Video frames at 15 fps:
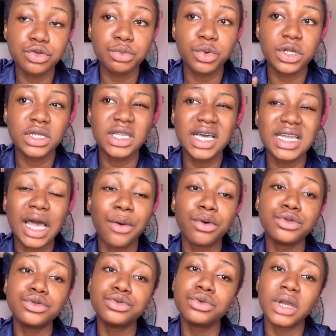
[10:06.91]
but then I want to
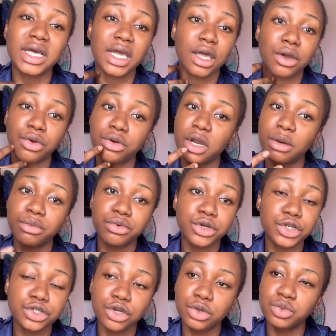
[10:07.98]
do like a
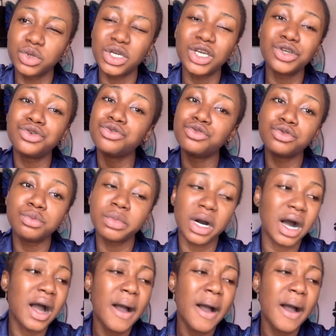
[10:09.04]
collaboration with a YouTuber,